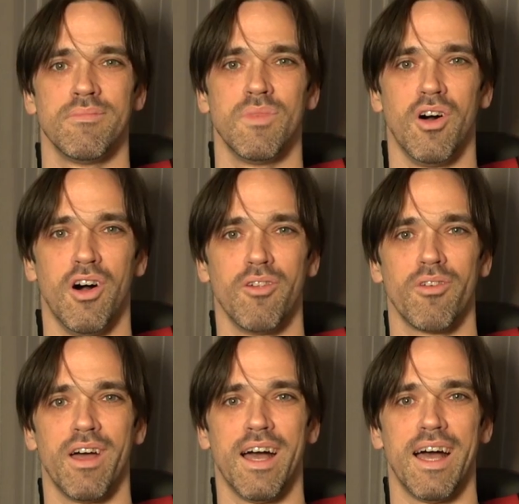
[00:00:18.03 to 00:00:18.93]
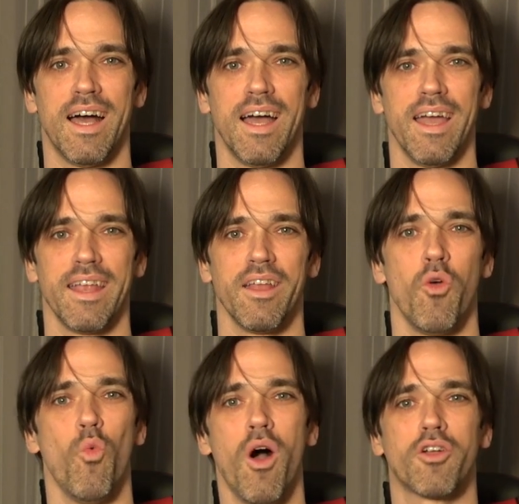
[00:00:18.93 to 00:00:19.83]
All right,
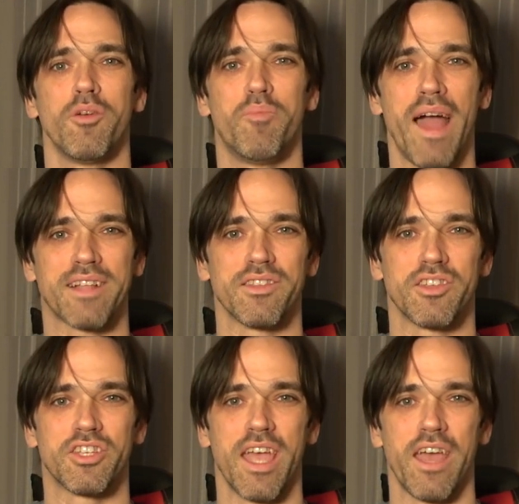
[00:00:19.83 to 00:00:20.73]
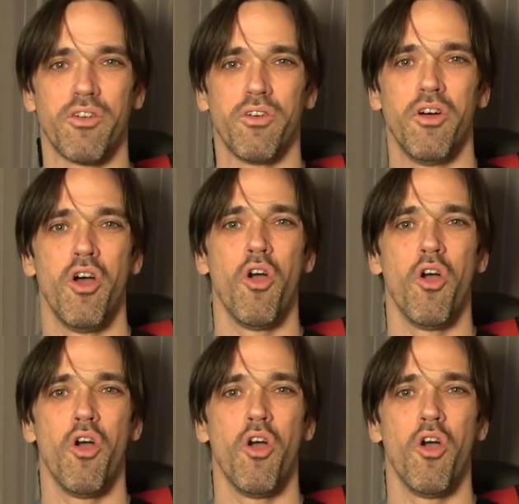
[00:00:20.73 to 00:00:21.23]
welcome back to the channel.